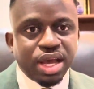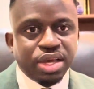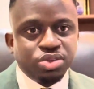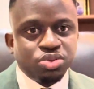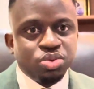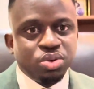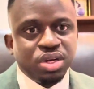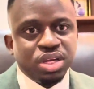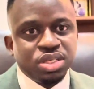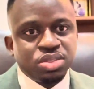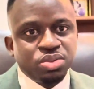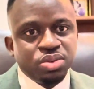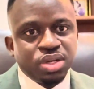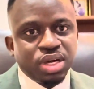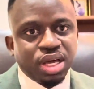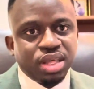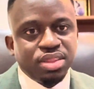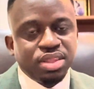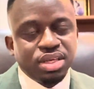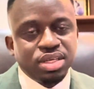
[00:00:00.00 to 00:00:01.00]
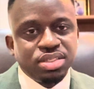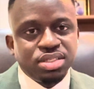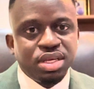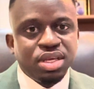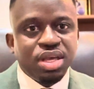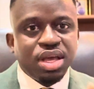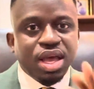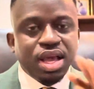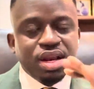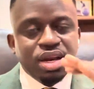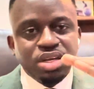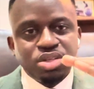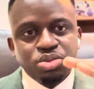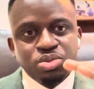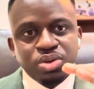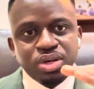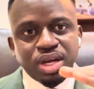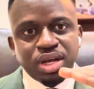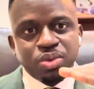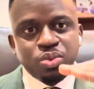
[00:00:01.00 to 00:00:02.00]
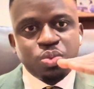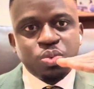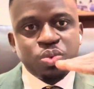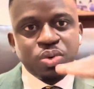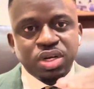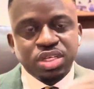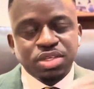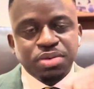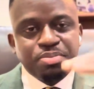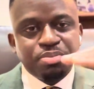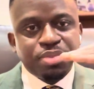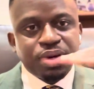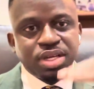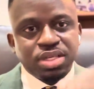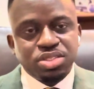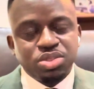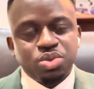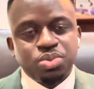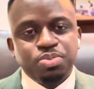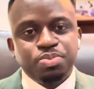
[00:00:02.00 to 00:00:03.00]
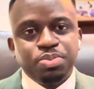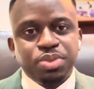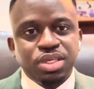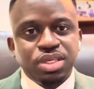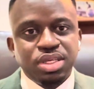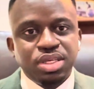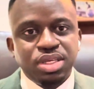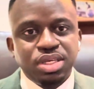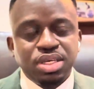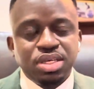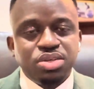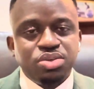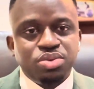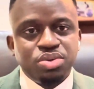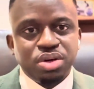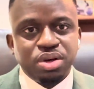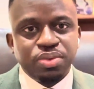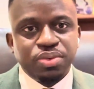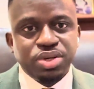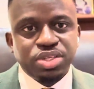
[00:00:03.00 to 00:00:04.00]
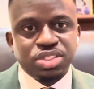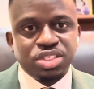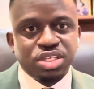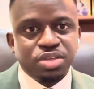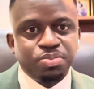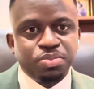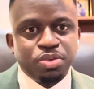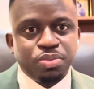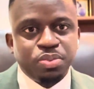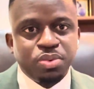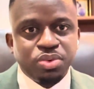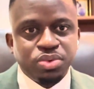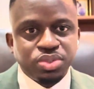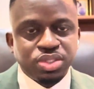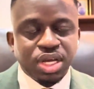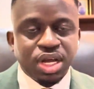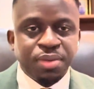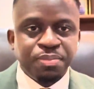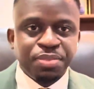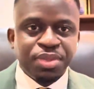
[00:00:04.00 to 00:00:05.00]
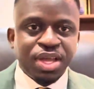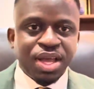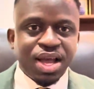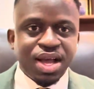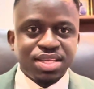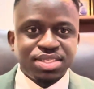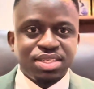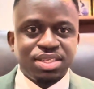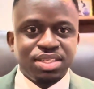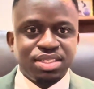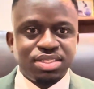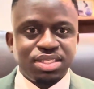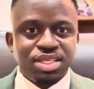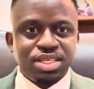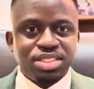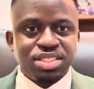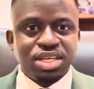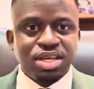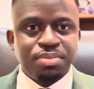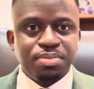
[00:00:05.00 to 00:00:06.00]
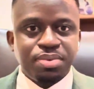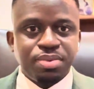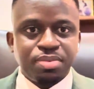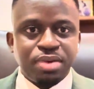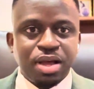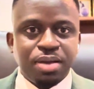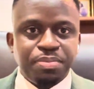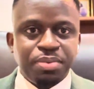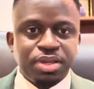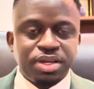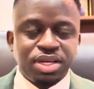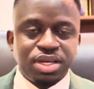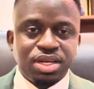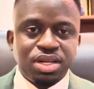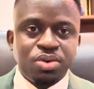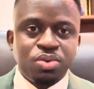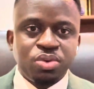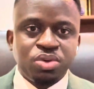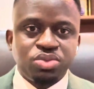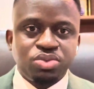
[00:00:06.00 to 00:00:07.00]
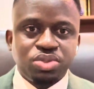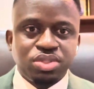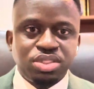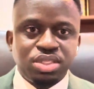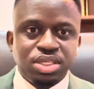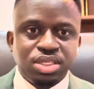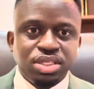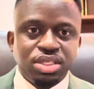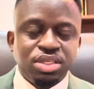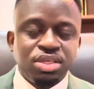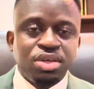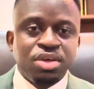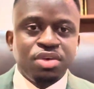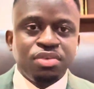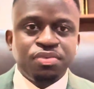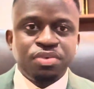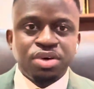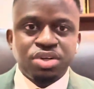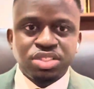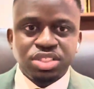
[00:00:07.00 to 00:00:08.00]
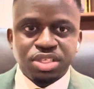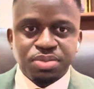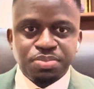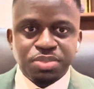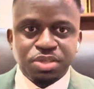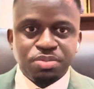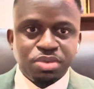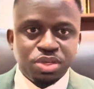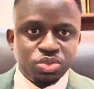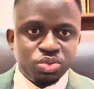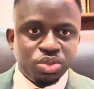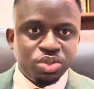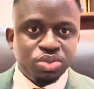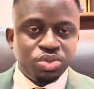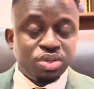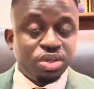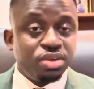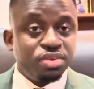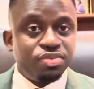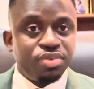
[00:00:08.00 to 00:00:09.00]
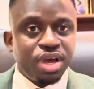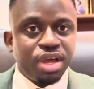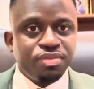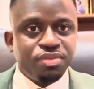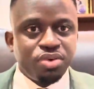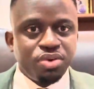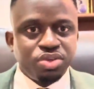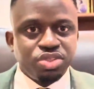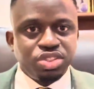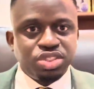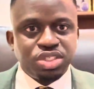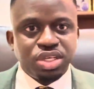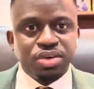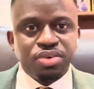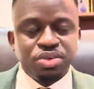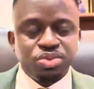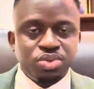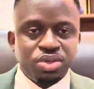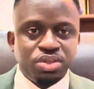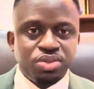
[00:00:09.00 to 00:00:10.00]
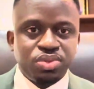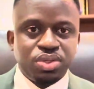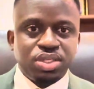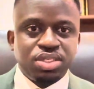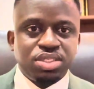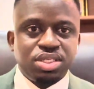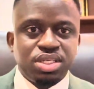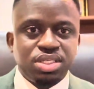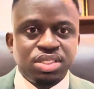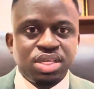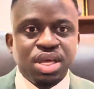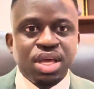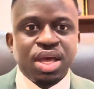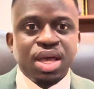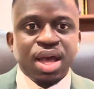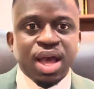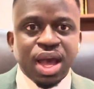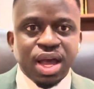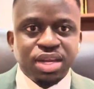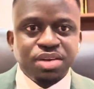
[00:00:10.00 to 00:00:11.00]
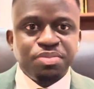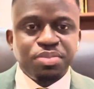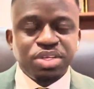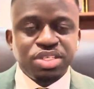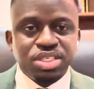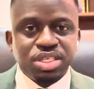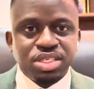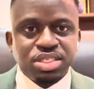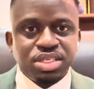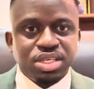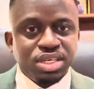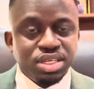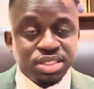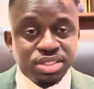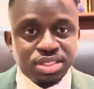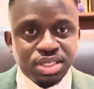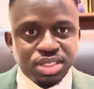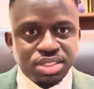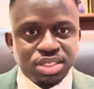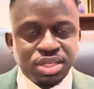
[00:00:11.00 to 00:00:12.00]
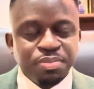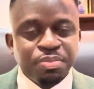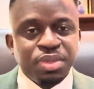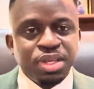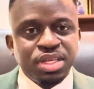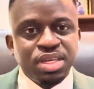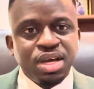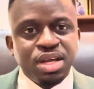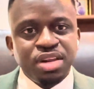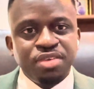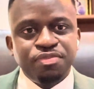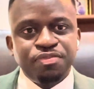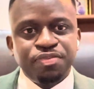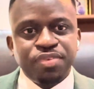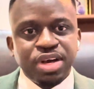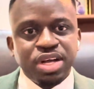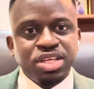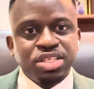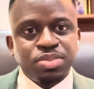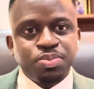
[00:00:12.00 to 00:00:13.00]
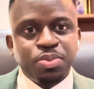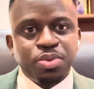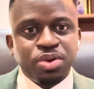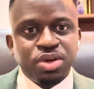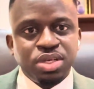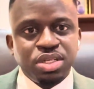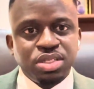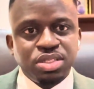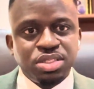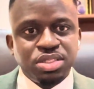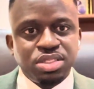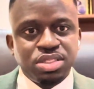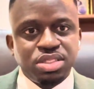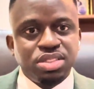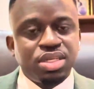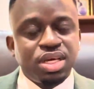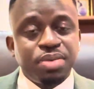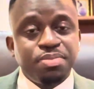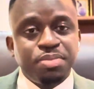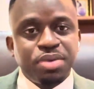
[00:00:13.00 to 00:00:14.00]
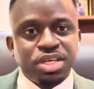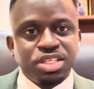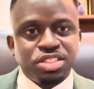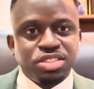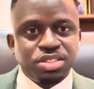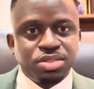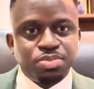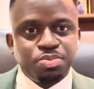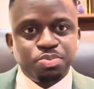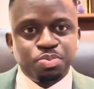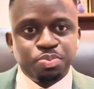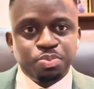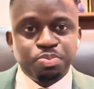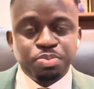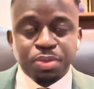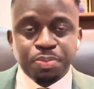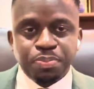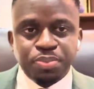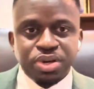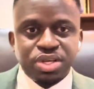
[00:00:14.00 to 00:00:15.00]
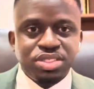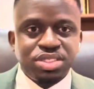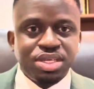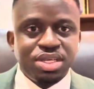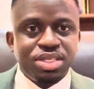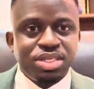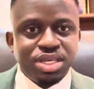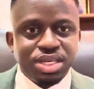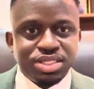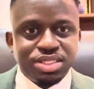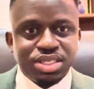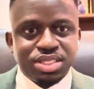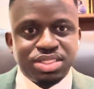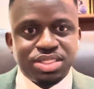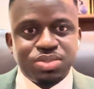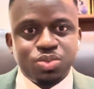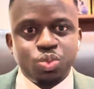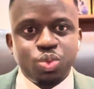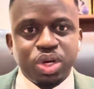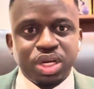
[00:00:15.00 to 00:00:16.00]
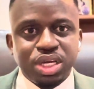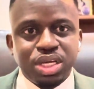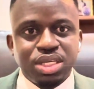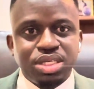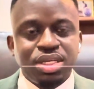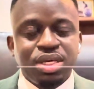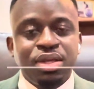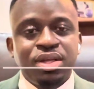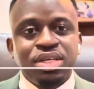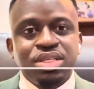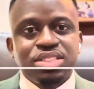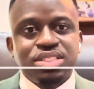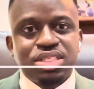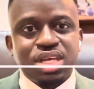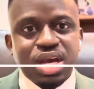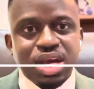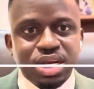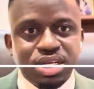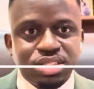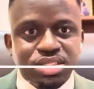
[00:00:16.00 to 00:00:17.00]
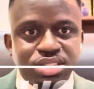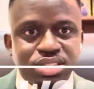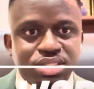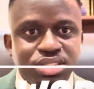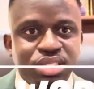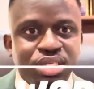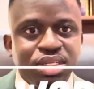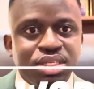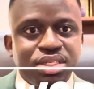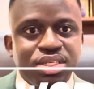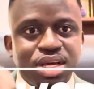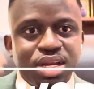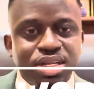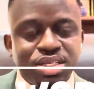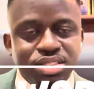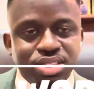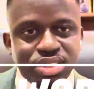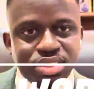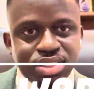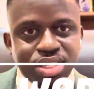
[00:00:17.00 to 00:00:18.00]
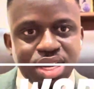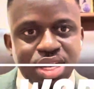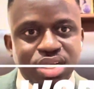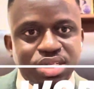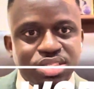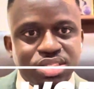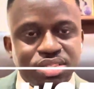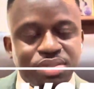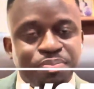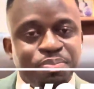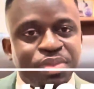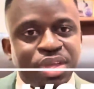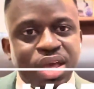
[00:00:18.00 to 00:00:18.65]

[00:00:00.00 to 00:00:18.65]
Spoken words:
So let's look at this and let's look at what must be in your research proposal as an international applicant that want to study for September 2025 or January 2026 admission intakes. Now, the first point that must be present is a working title. That is a title.